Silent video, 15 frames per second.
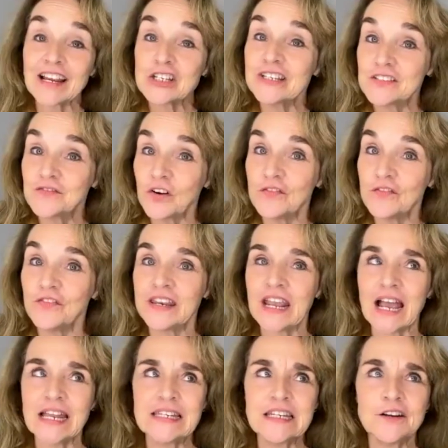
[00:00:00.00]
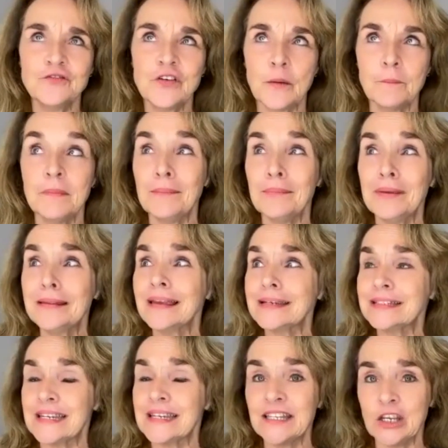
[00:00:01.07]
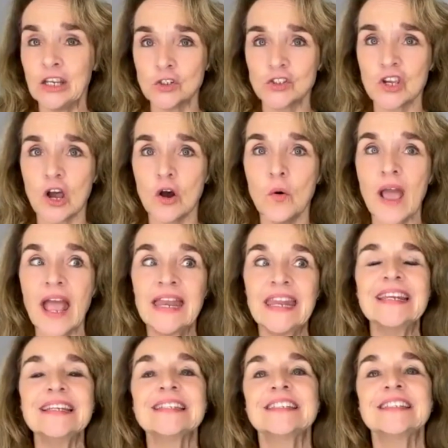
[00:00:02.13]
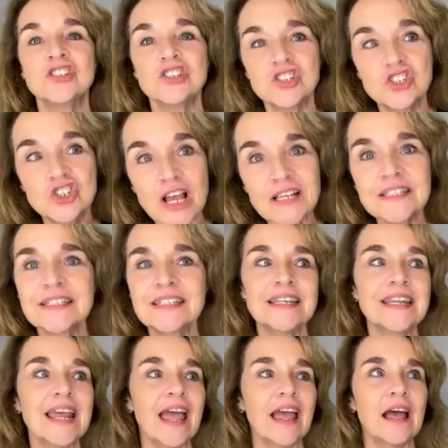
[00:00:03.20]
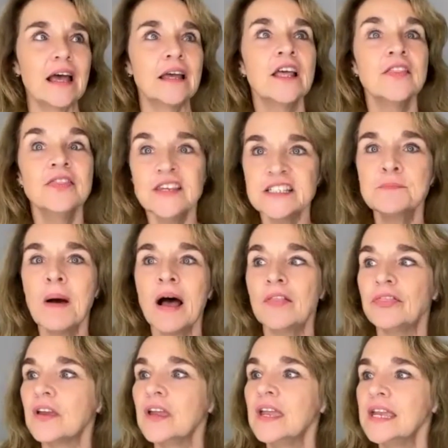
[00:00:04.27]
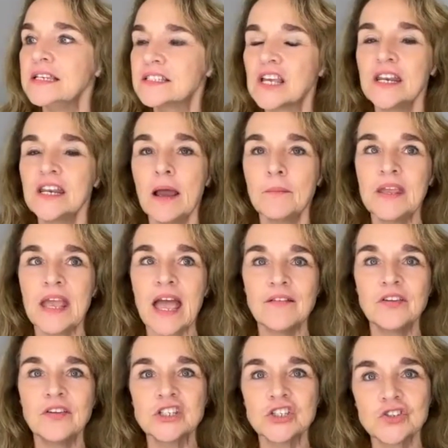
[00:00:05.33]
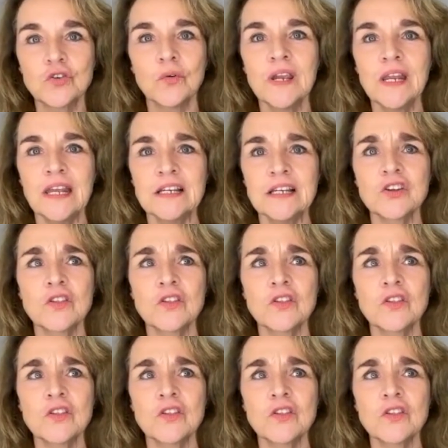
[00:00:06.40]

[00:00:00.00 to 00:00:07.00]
actually, it's very funny. I did a film maybe like 10 years ago, and it is just today, this month, is going to be having a screening.